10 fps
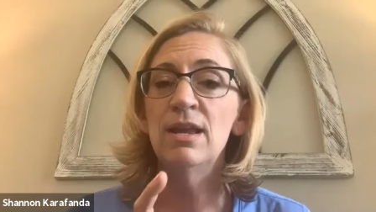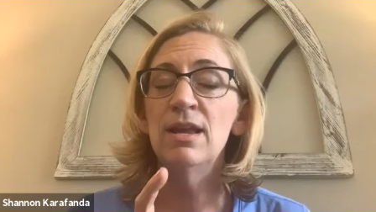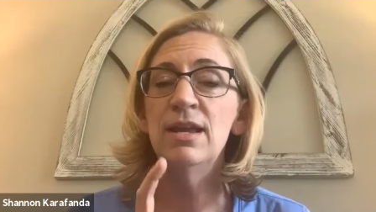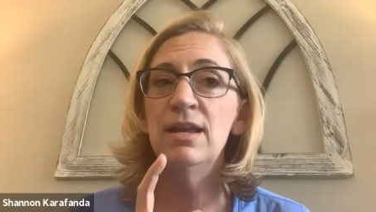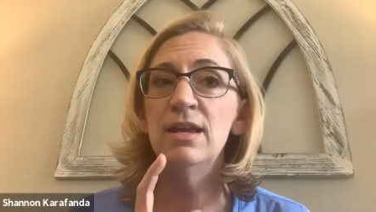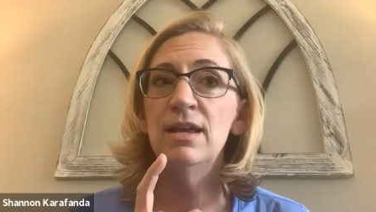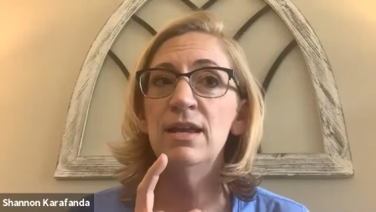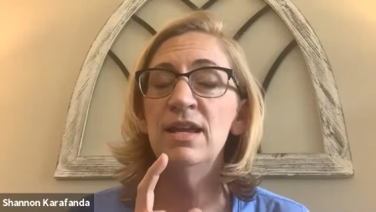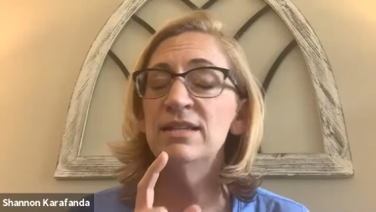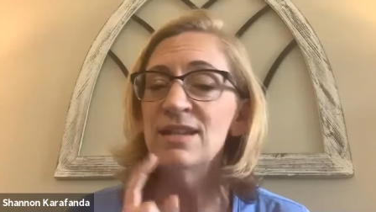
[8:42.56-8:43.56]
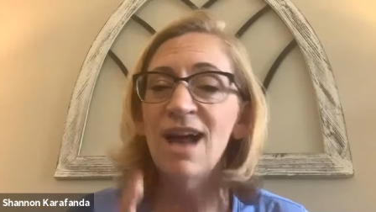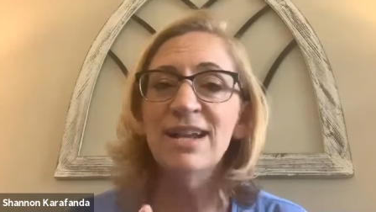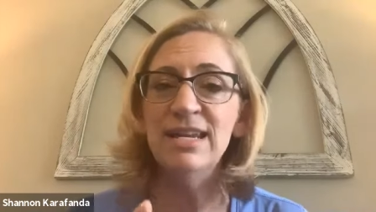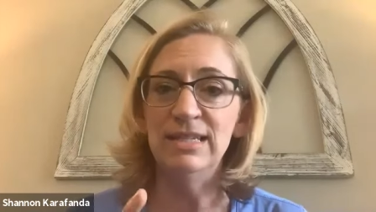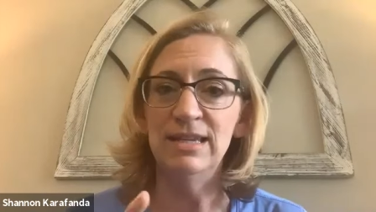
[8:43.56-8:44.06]
It it's not
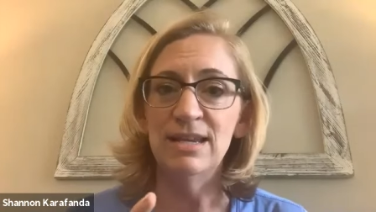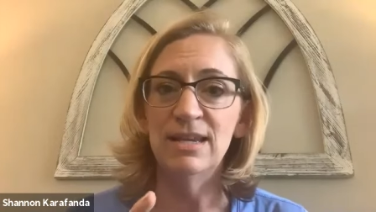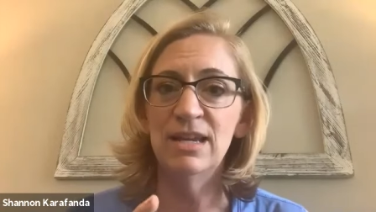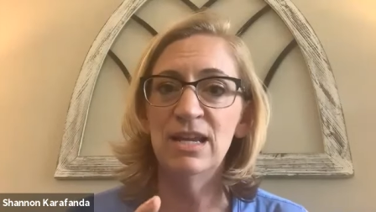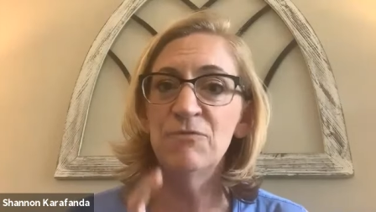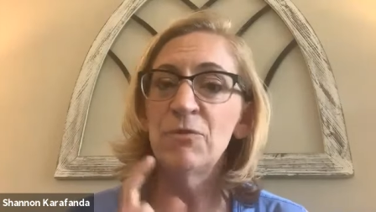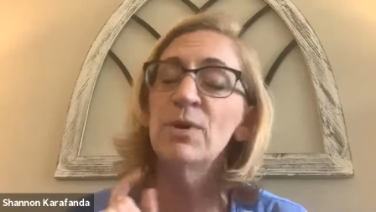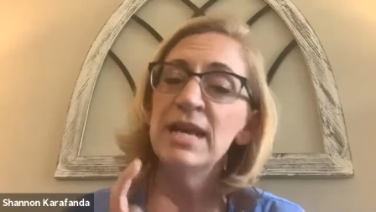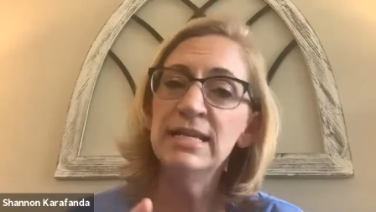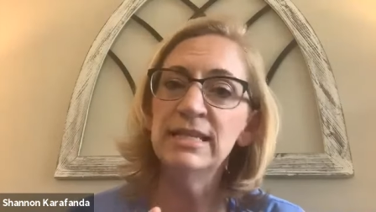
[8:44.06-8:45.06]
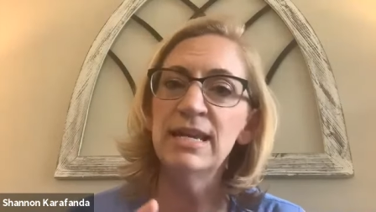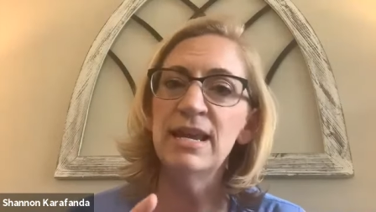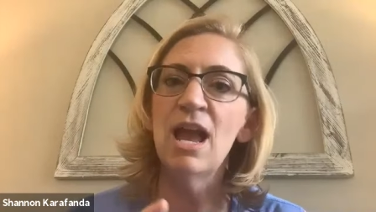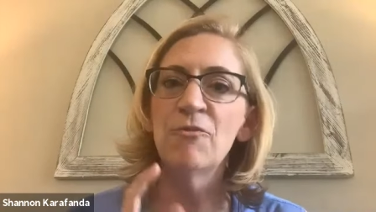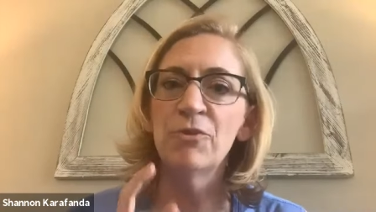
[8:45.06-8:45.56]
easy if it were
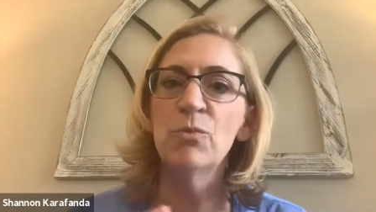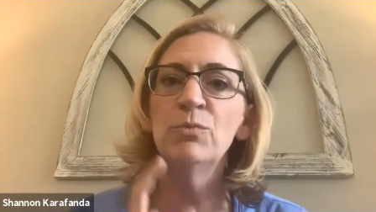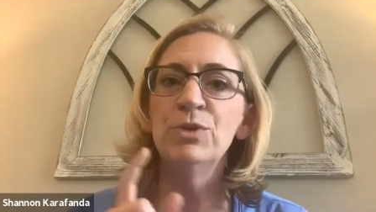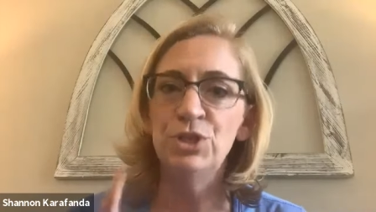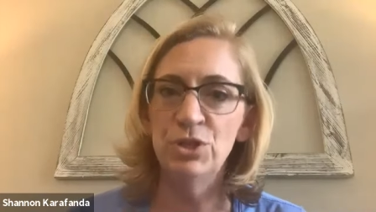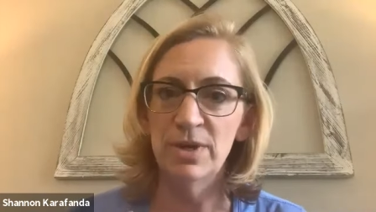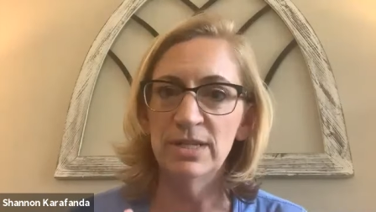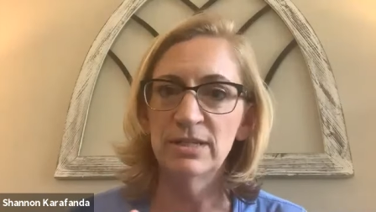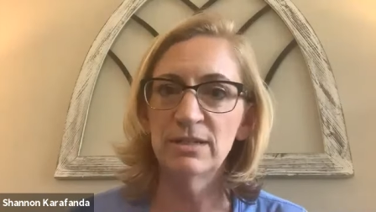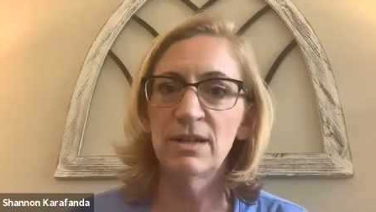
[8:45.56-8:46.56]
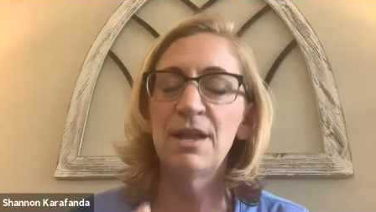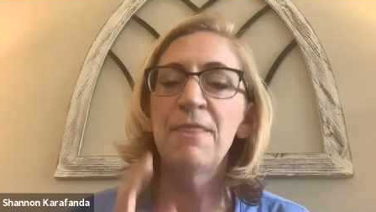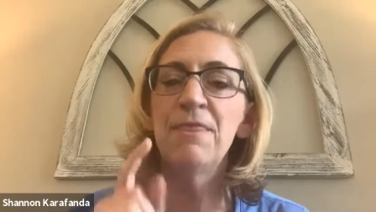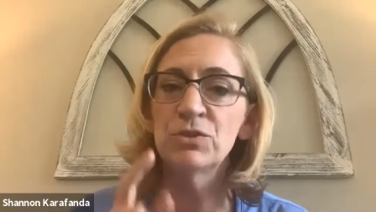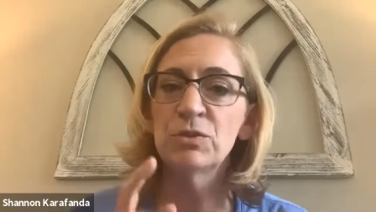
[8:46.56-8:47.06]
easy, everyone would do it.
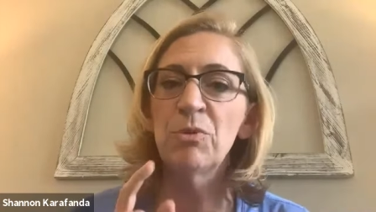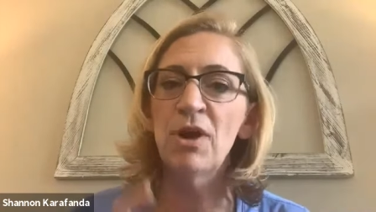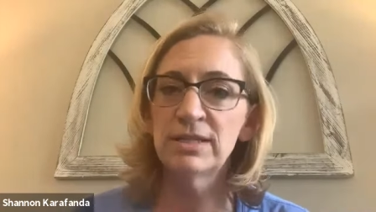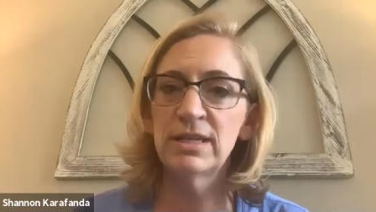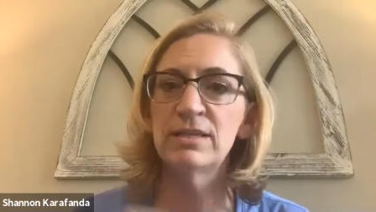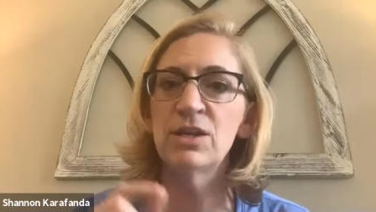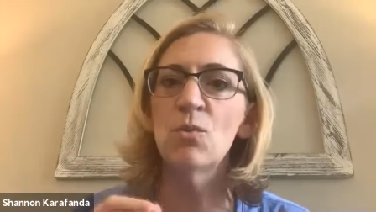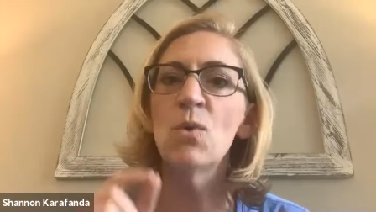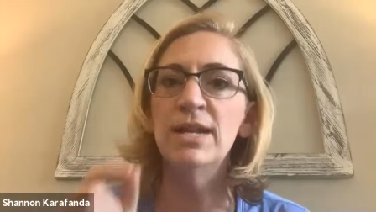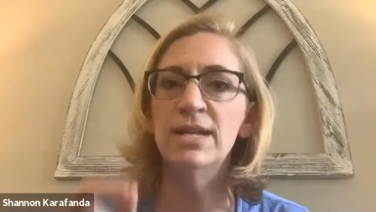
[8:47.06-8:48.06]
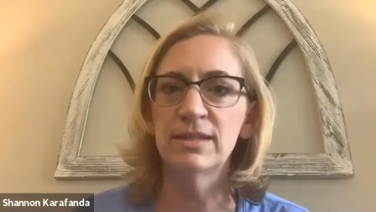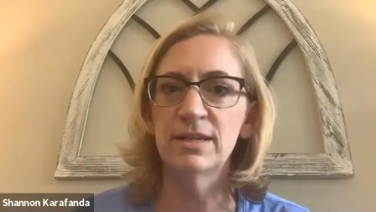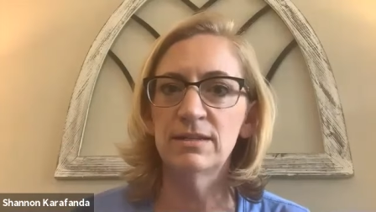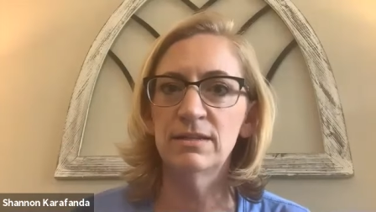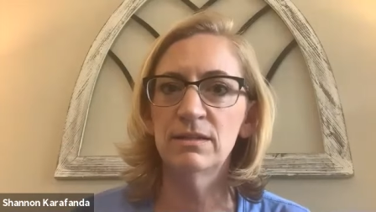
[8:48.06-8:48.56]
There's a process here. What is
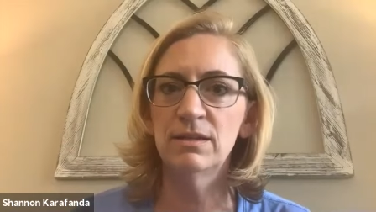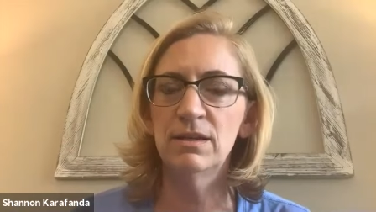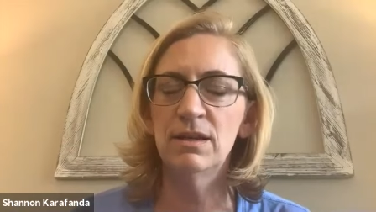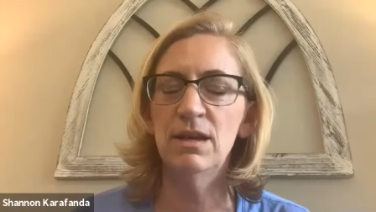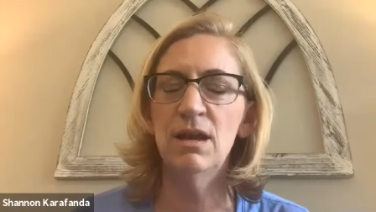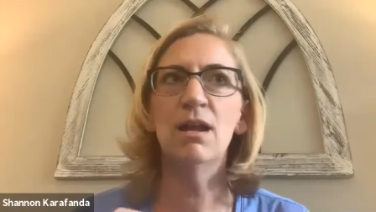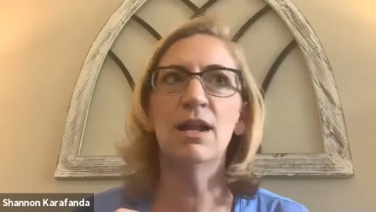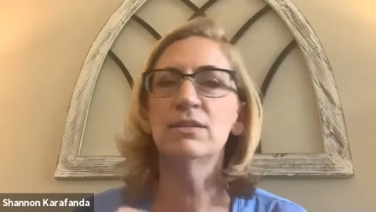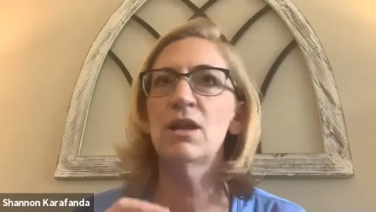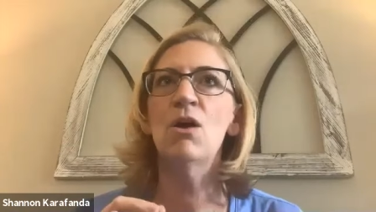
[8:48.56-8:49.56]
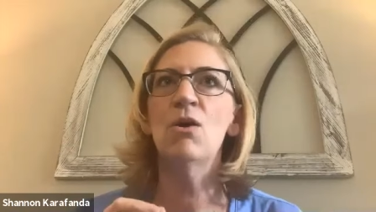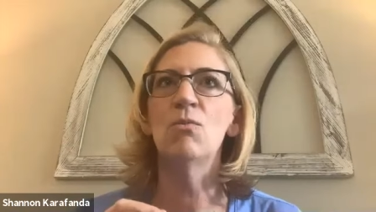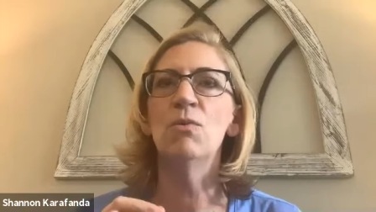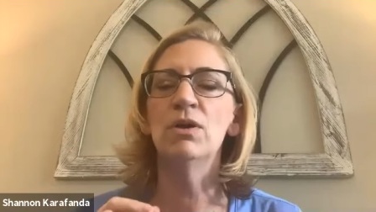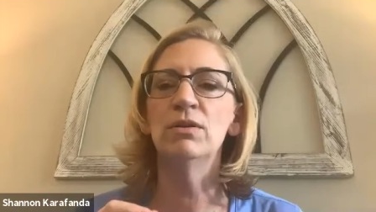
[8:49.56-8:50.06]
it? Uh, I said, oh,
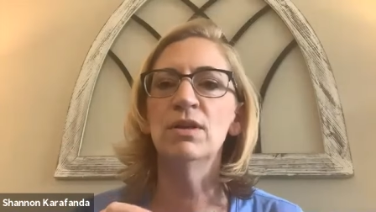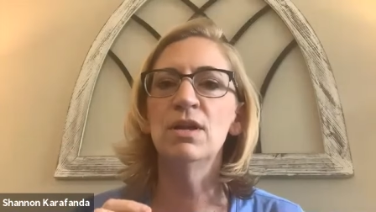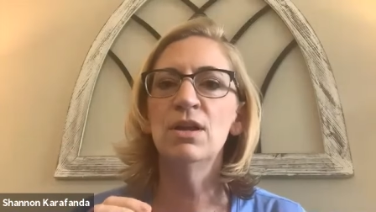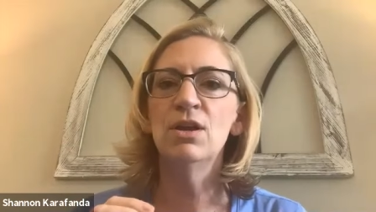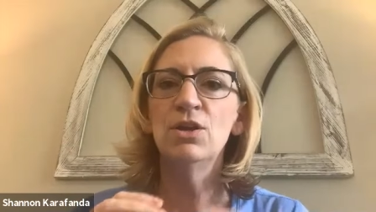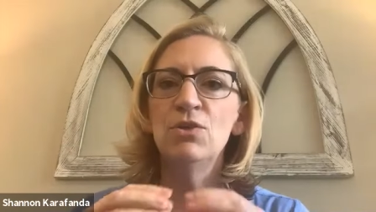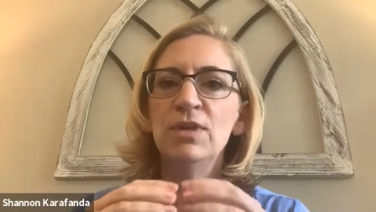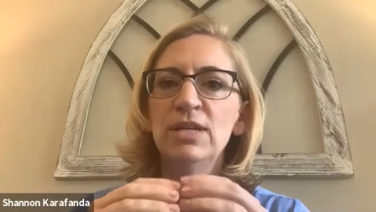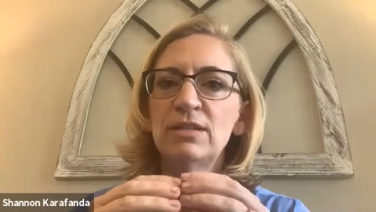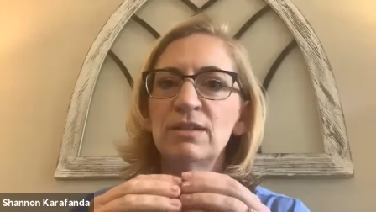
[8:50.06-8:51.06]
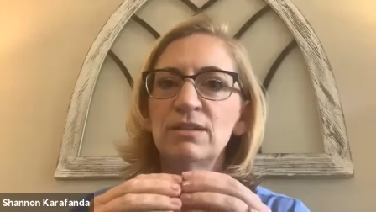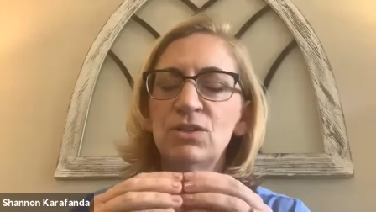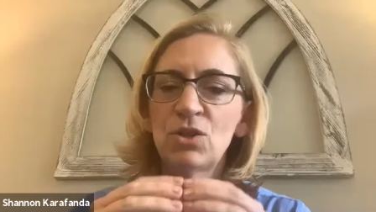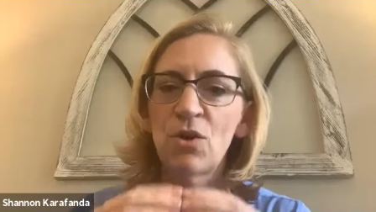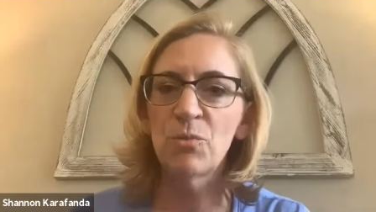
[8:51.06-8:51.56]
well, you need to
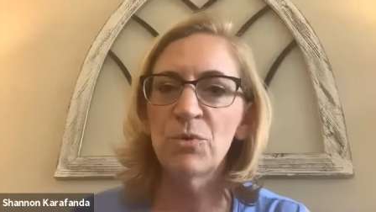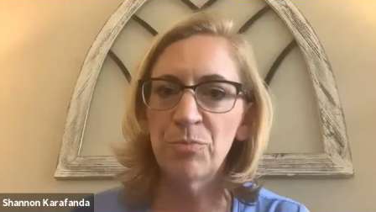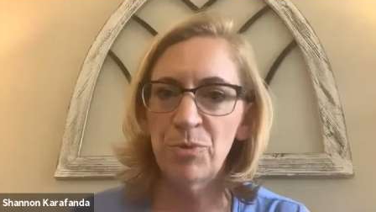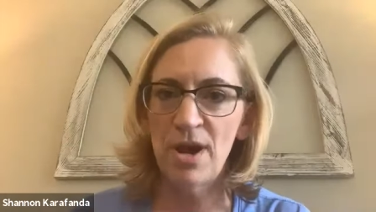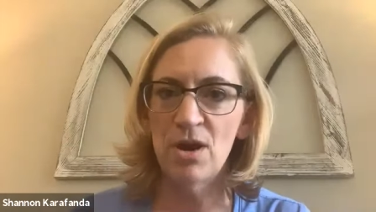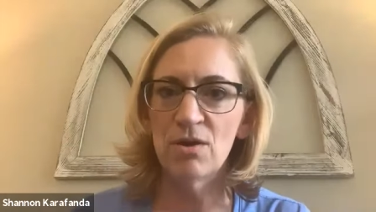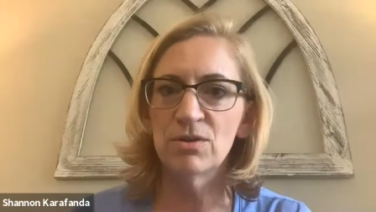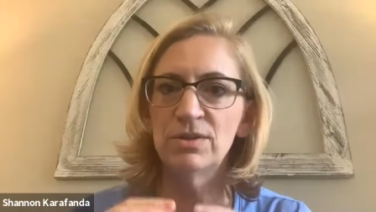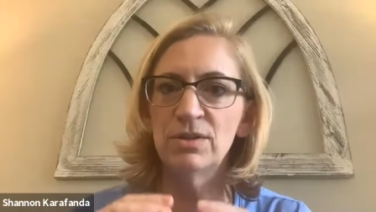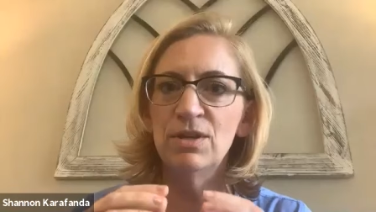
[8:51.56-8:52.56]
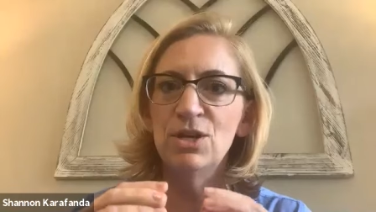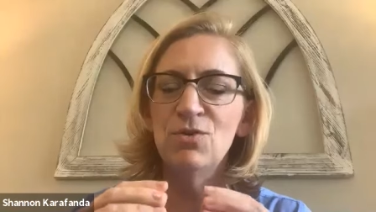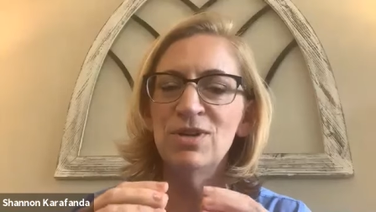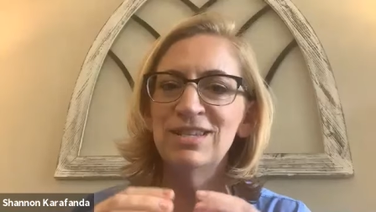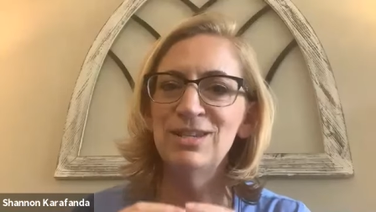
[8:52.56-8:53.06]
start with prayer so that you
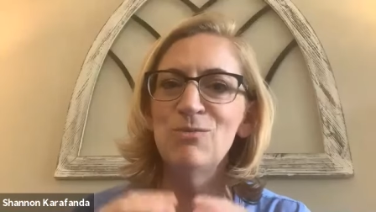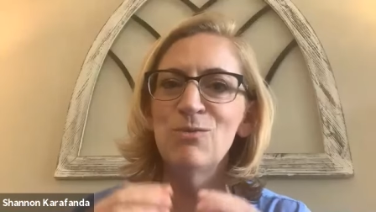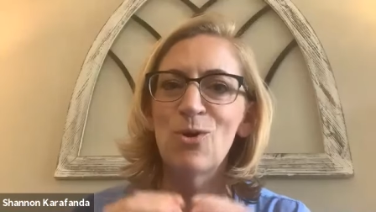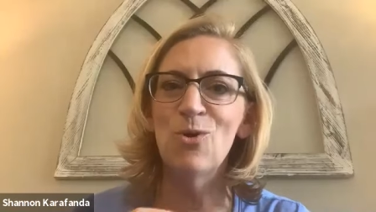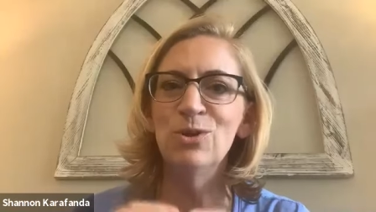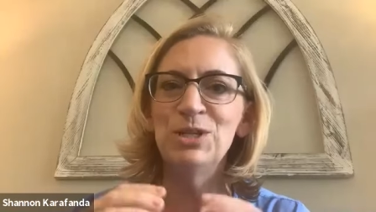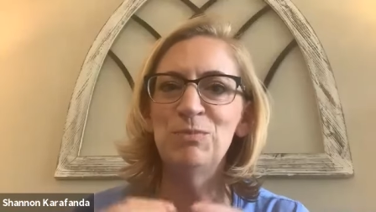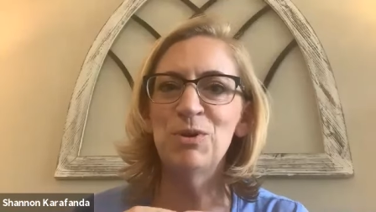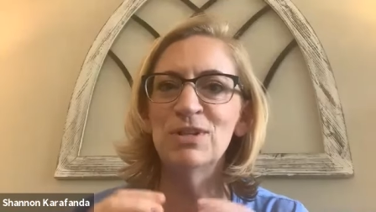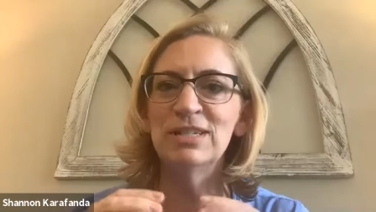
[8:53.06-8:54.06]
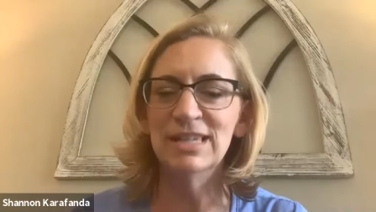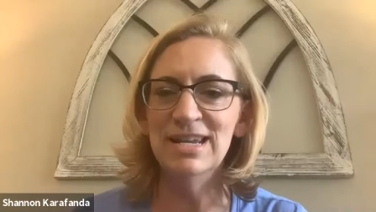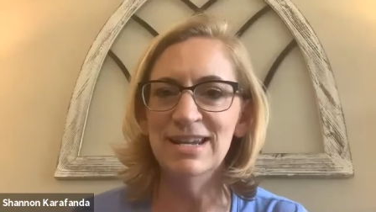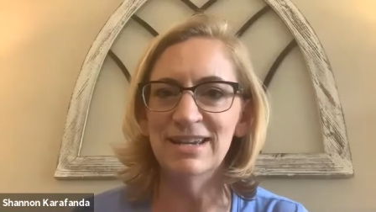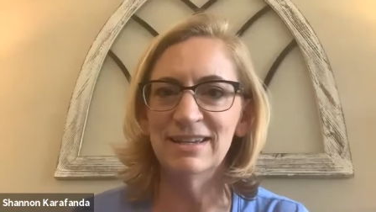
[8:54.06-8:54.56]
can see where the Holy Spirit is
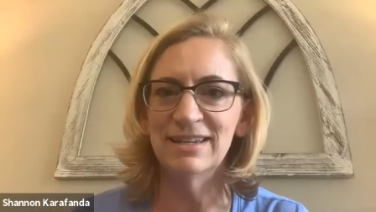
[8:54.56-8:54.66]
leading.